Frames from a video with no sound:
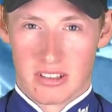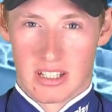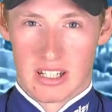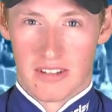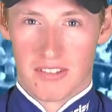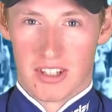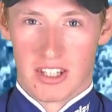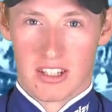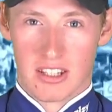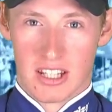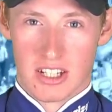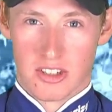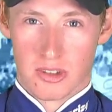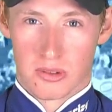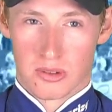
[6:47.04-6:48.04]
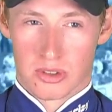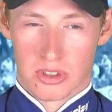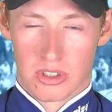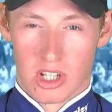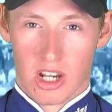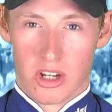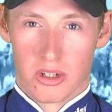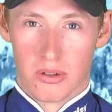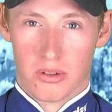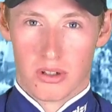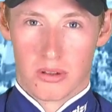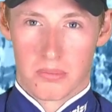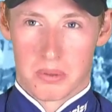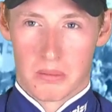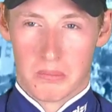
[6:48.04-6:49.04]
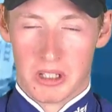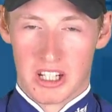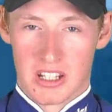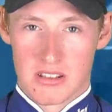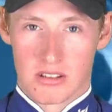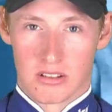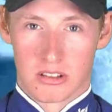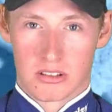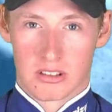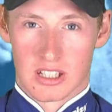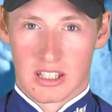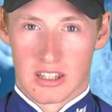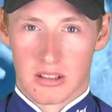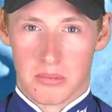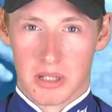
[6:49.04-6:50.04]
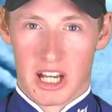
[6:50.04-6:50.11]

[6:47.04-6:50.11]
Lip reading: given that they're drawn so good, it probably doesn't look like there'll be a